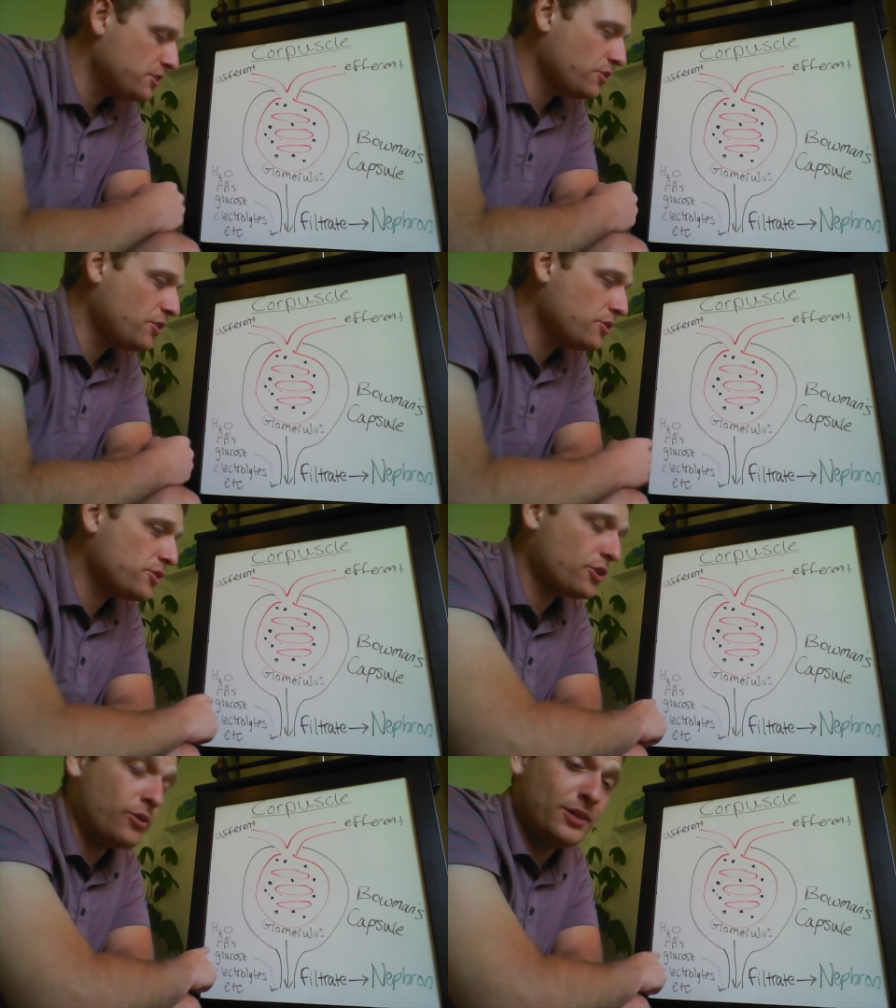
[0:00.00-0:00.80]
So those
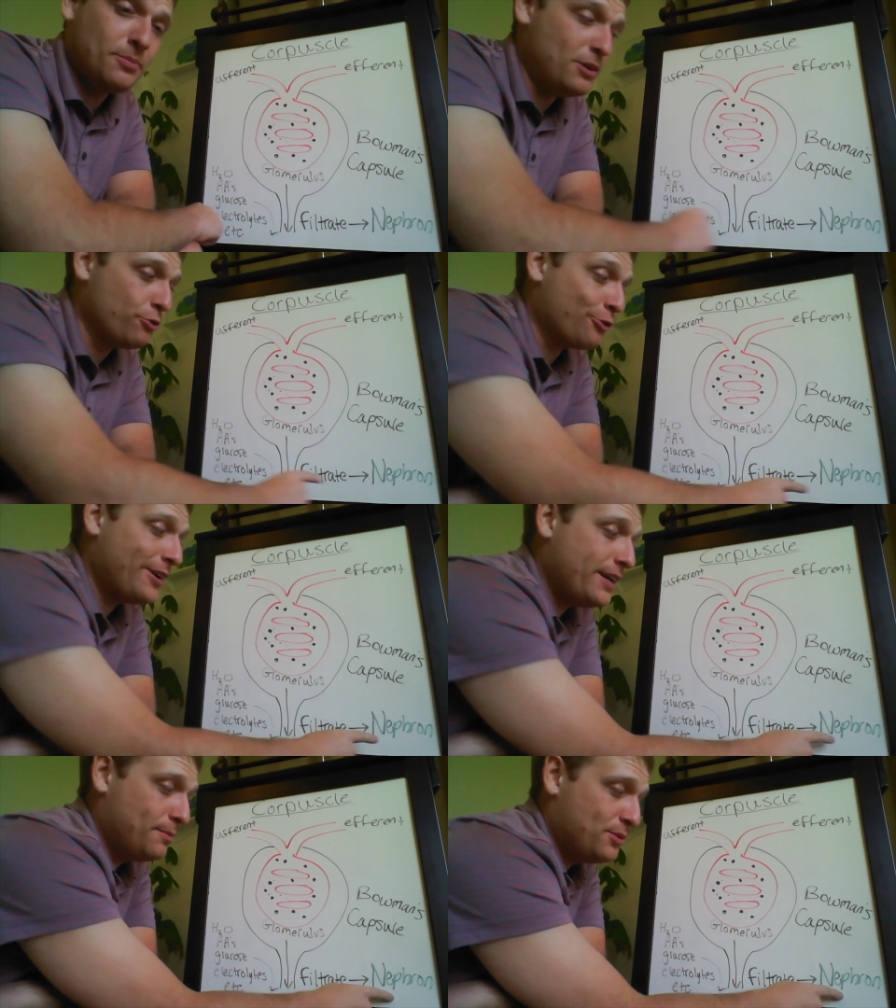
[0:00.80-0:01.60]
are going to be
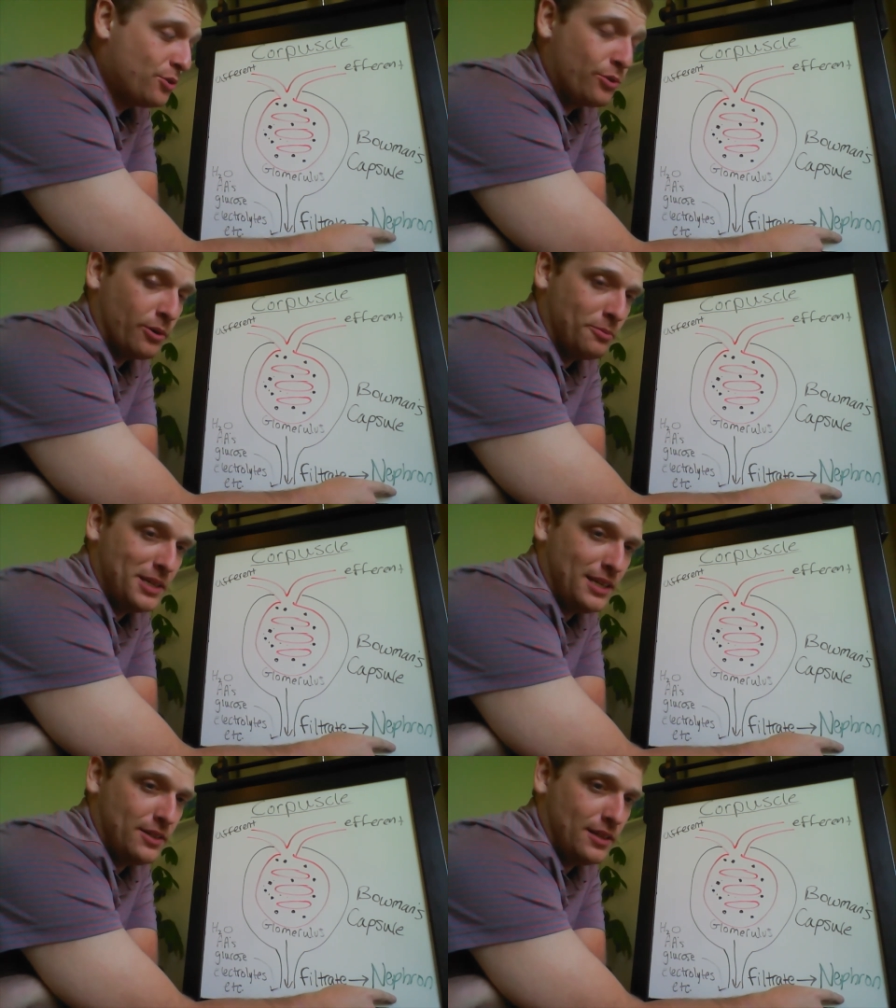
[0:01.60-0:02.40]

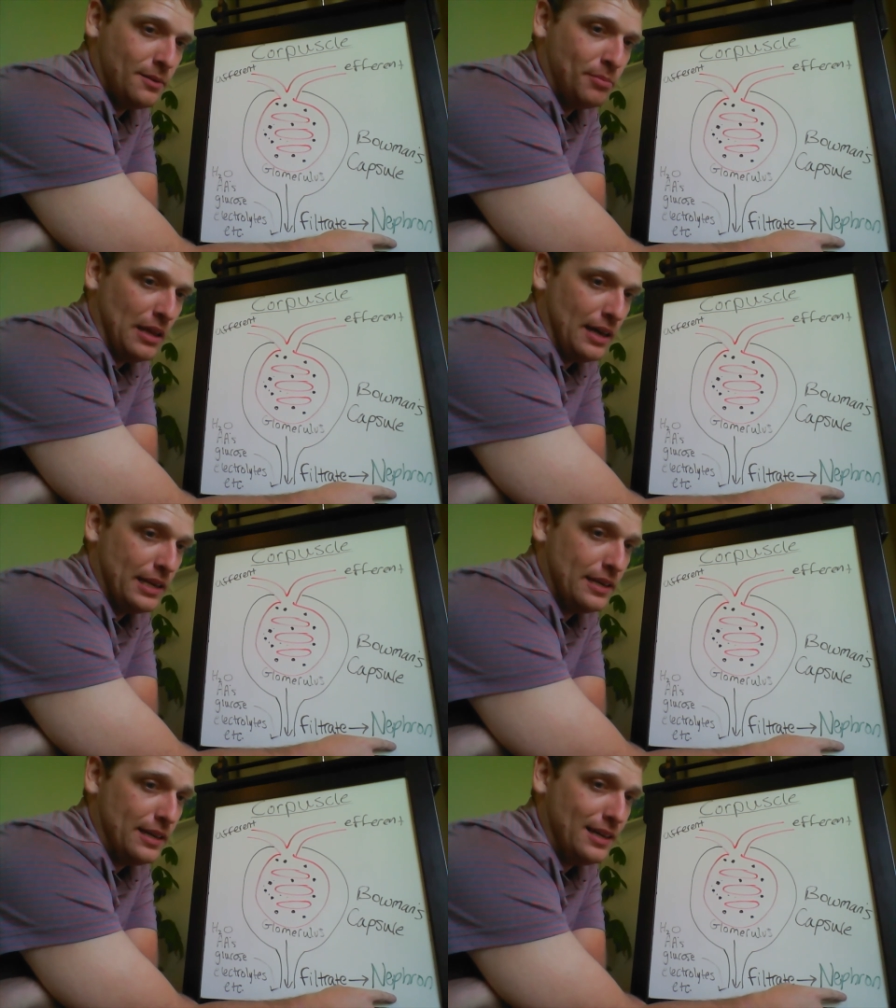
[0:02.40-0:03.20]
reabsorbed into the
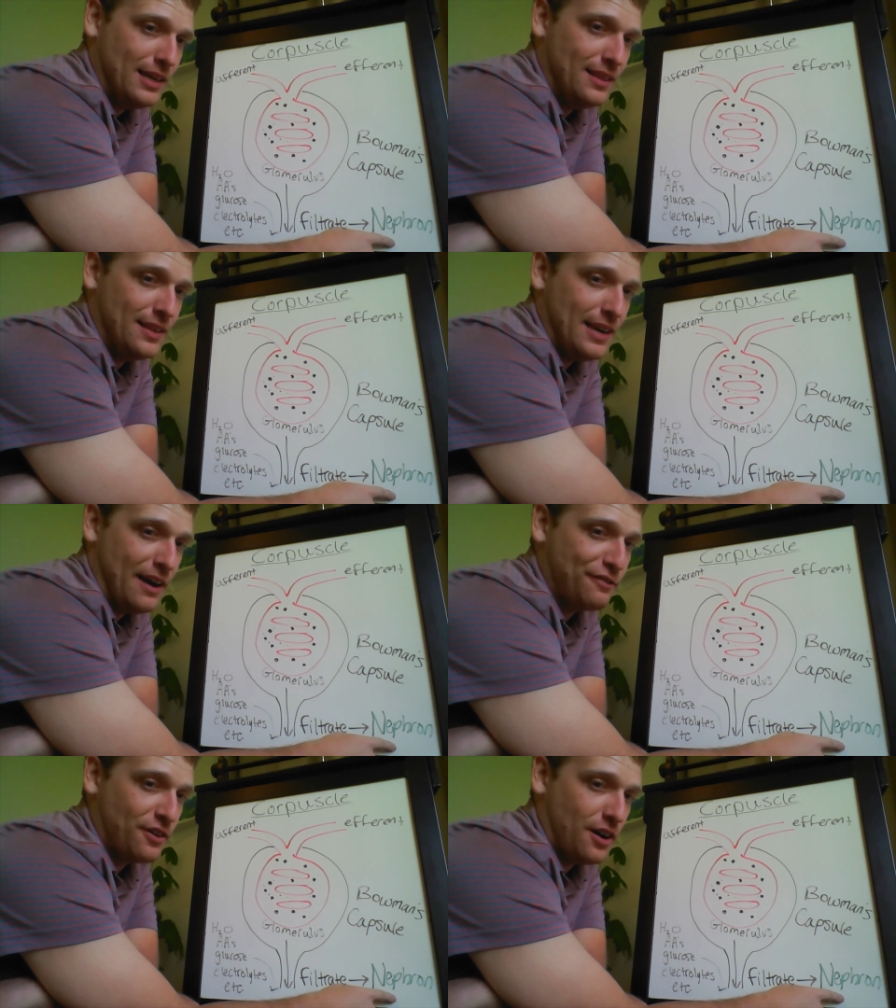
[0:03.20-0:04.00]
blood in the
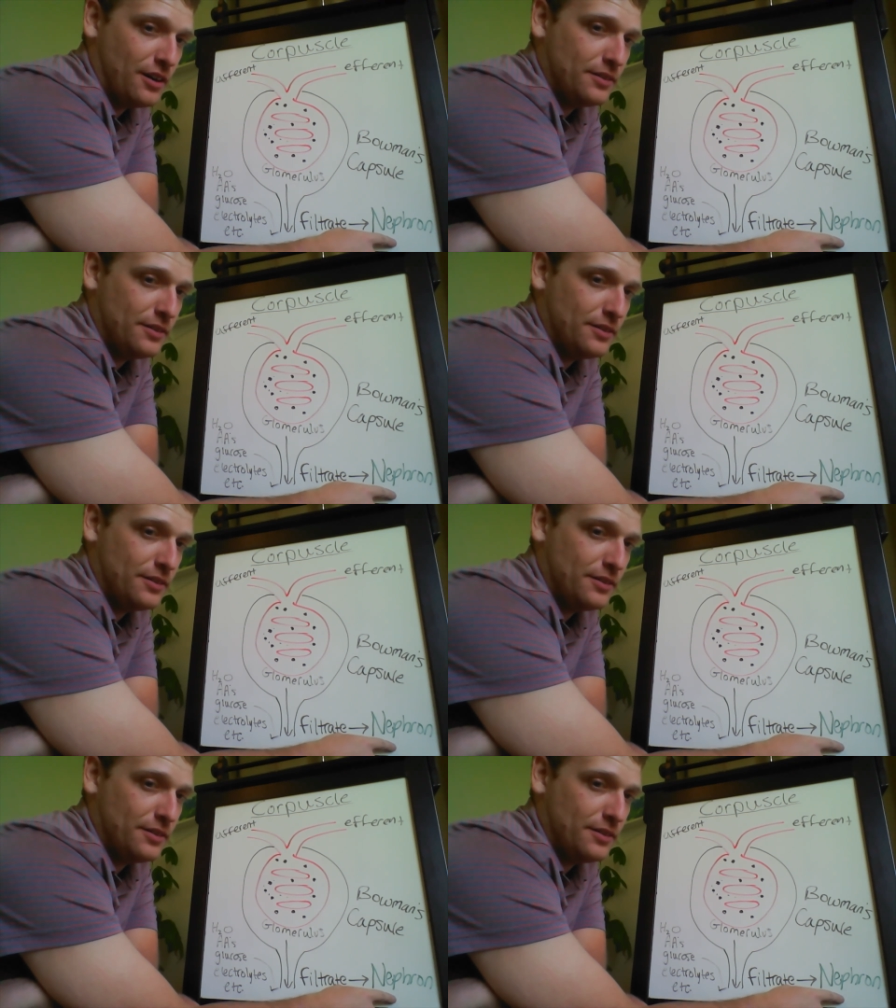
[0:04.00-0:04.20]
nephron.